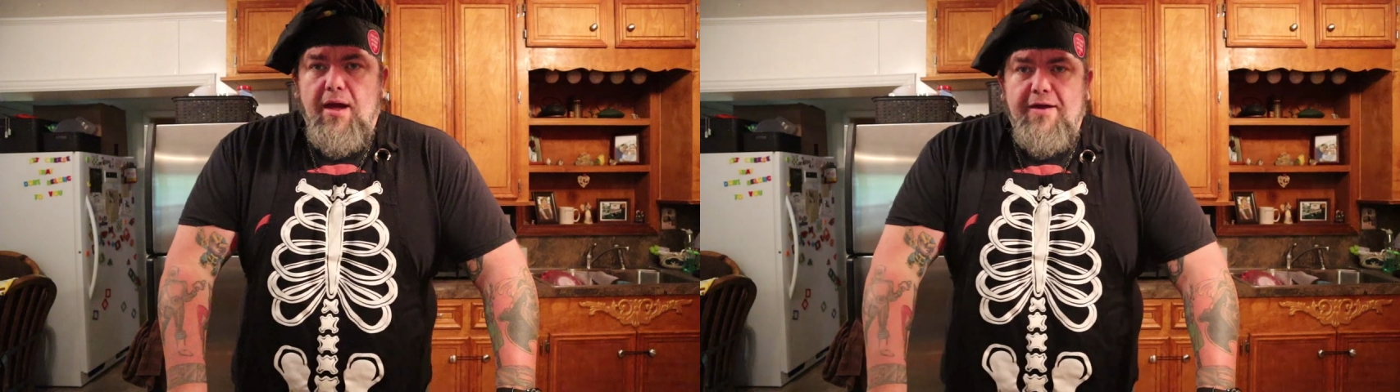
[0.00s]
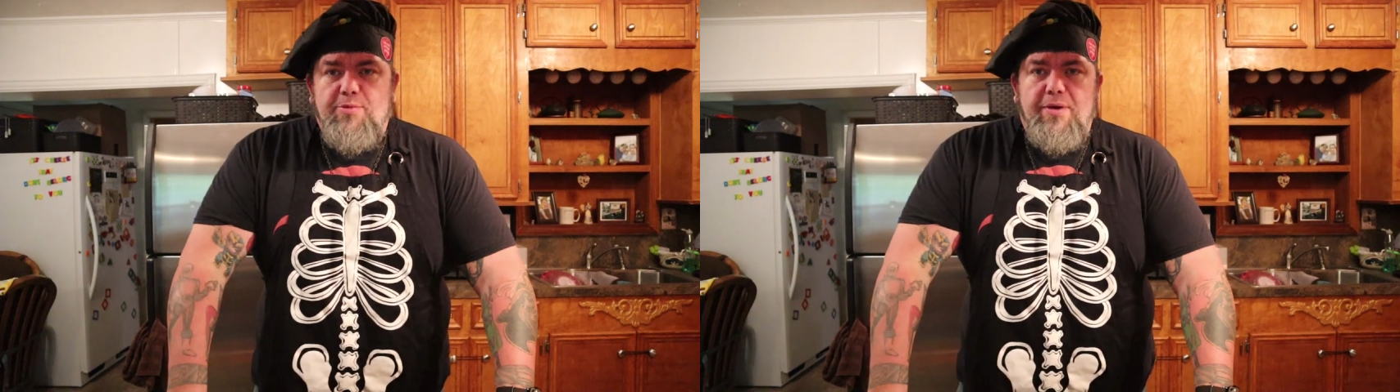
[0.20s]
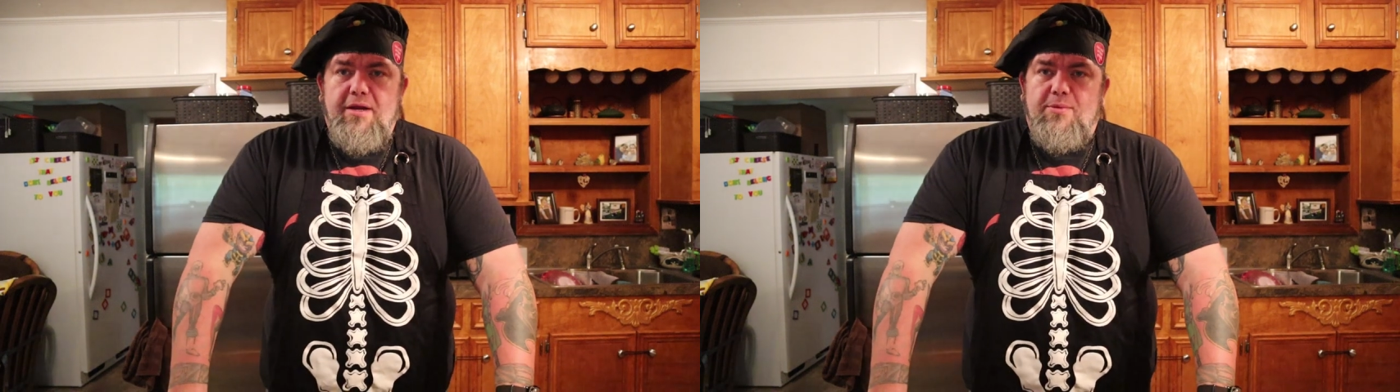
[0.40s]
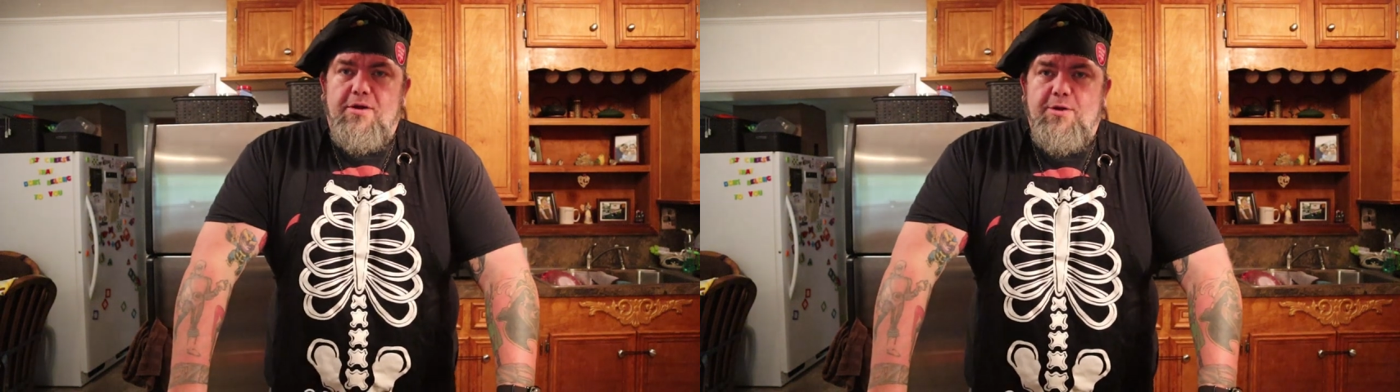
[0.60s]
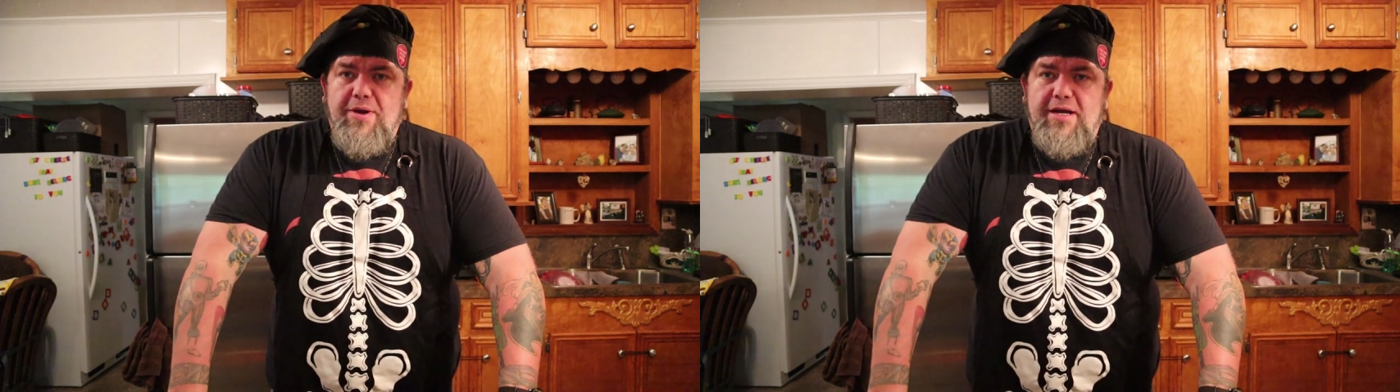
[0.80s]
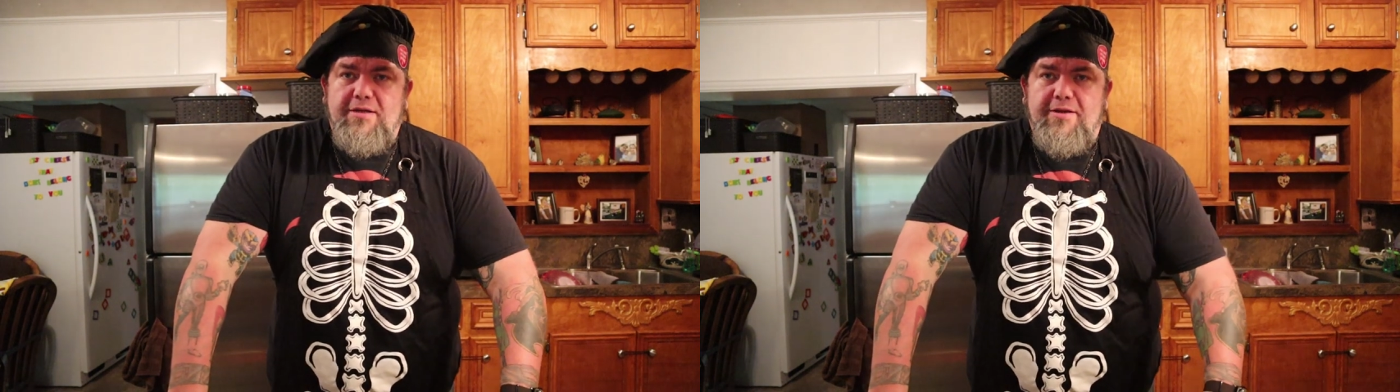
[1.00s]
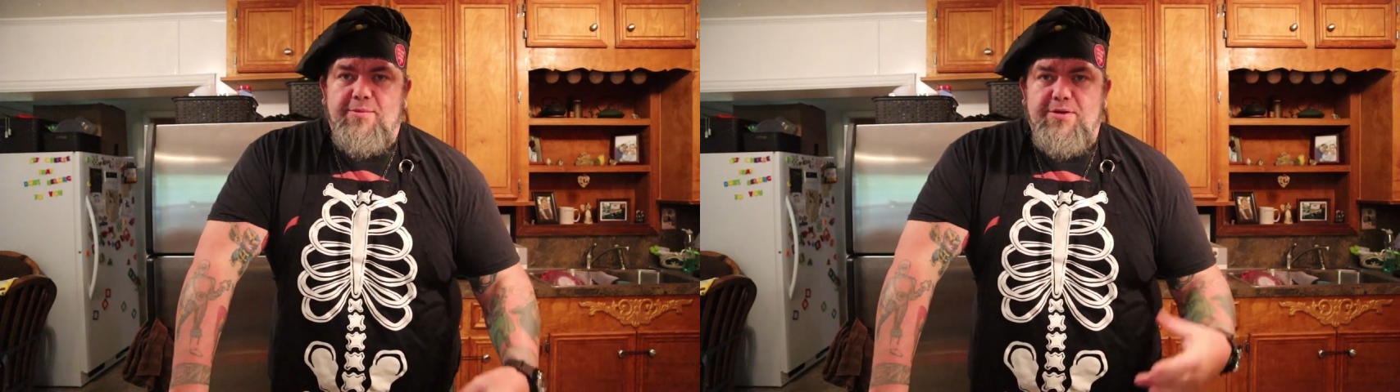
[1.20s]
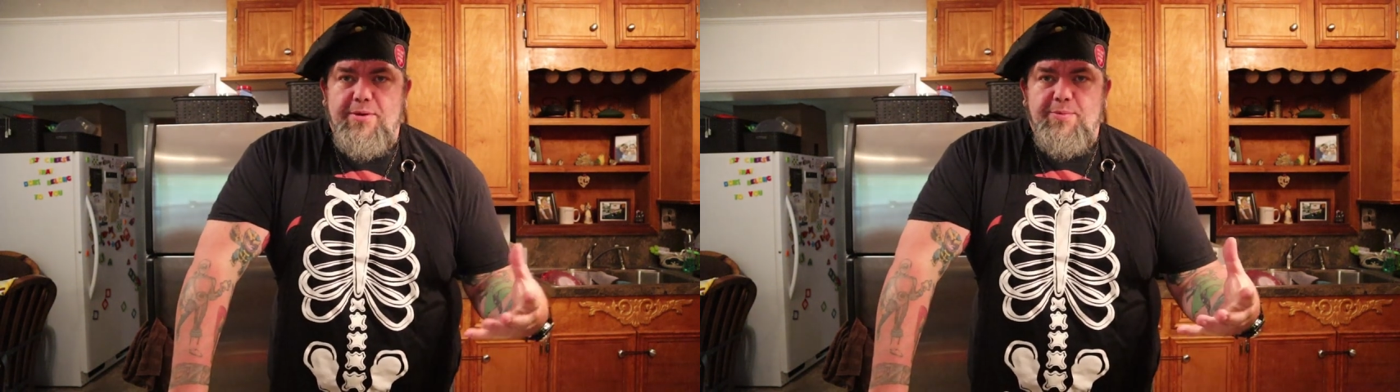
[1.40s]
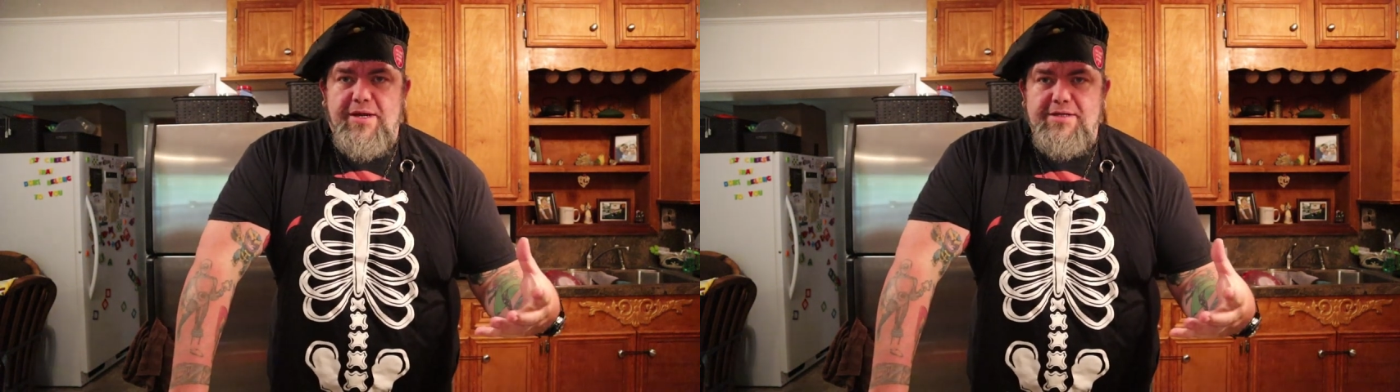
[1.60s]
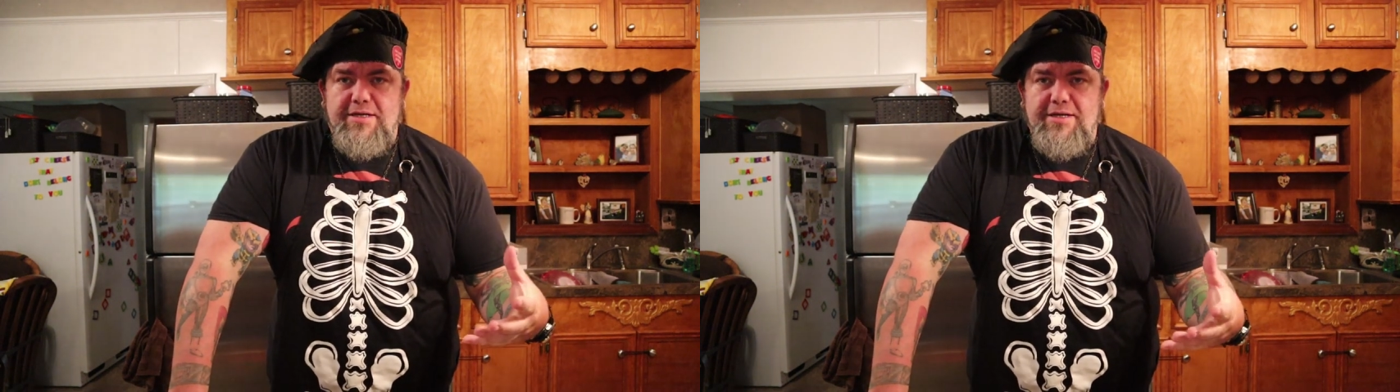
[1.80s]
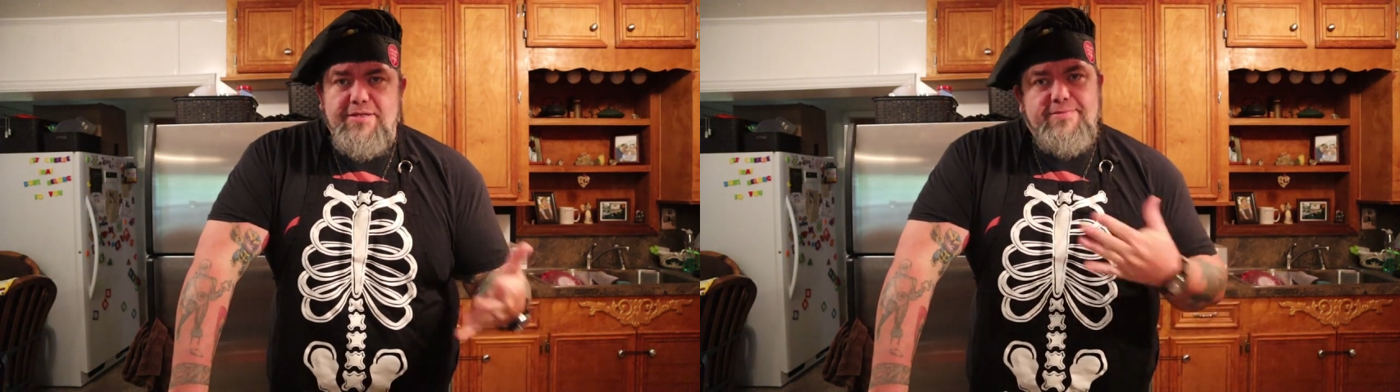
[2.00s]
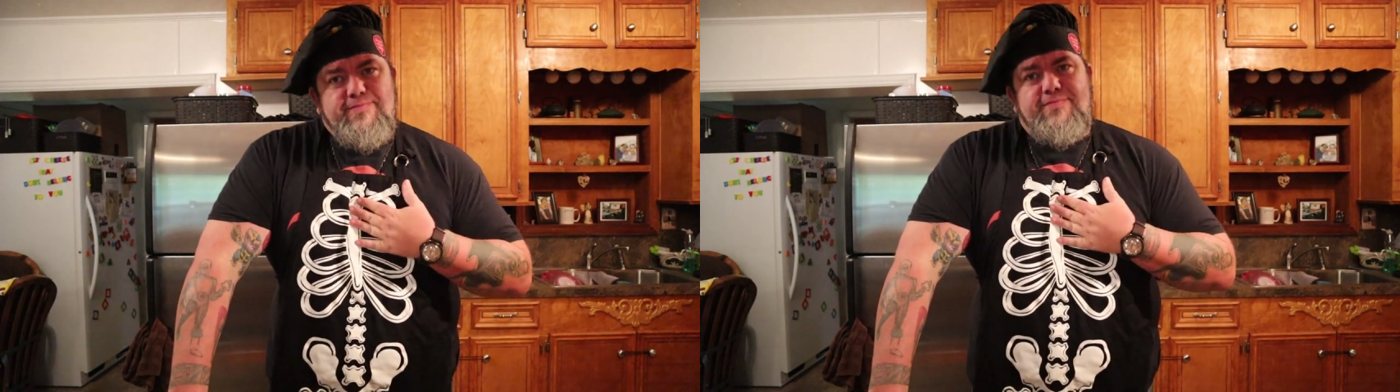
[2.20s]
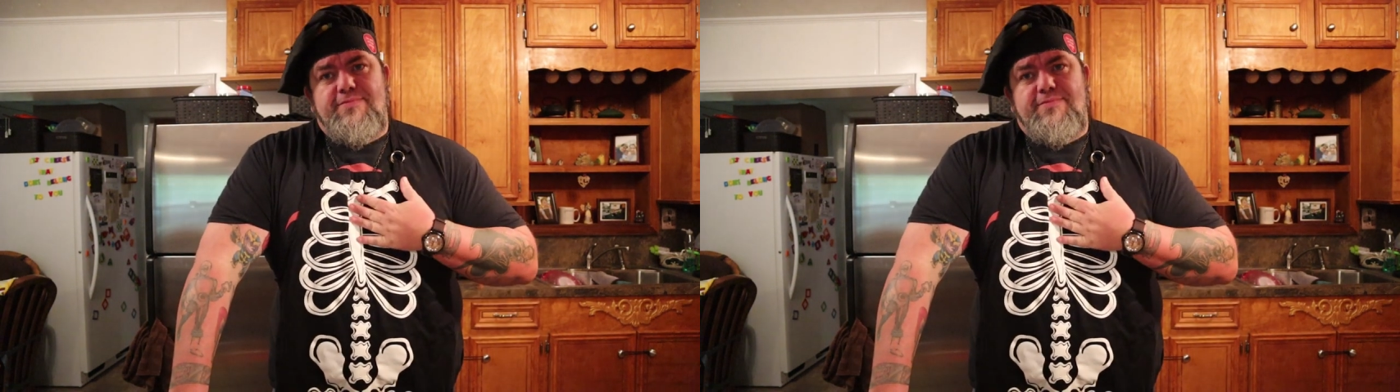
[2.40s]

Hi everybody, welcome back to Living Between Paychecks Kitchen.